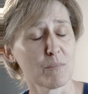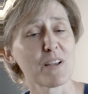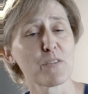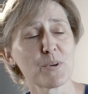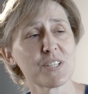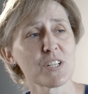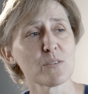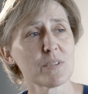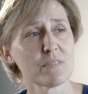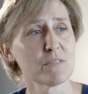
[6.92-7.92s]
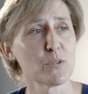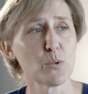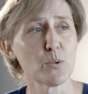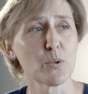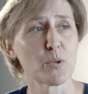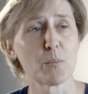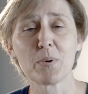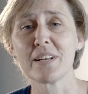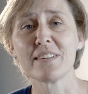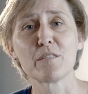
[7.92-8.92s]
And my three children do
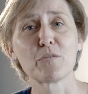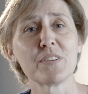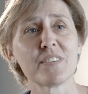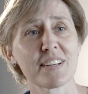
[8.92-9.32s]
completely different